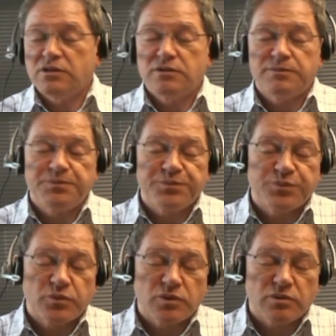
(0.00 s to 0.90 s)

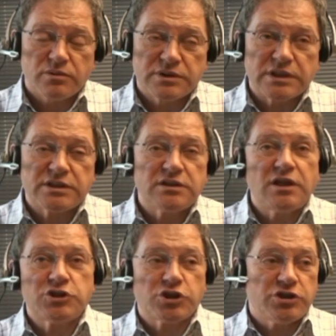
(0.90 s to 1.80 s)
on. There is a
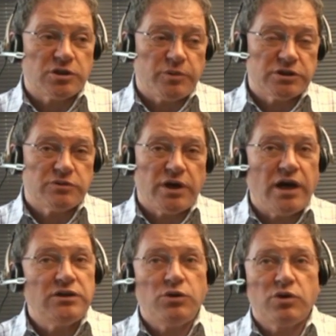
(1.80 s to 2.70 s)
danger here, by the way.
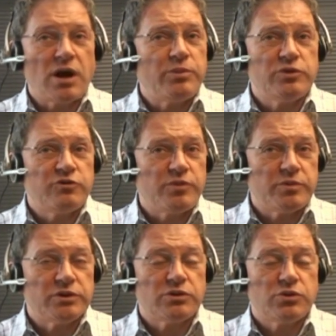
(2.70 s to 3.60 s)
I know a couple of
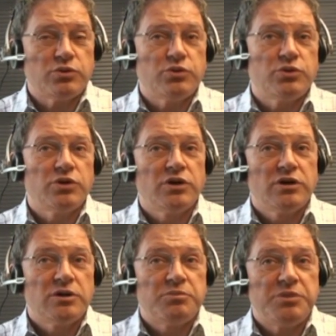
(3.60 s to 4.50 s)
people who
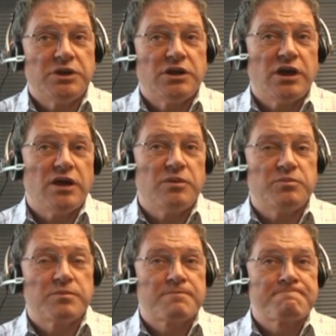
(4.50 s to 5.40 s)

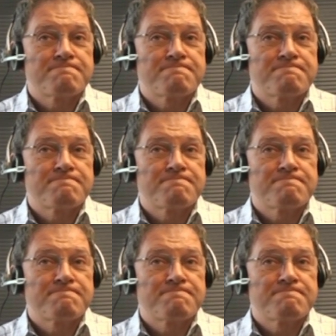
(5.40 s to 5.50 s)
became,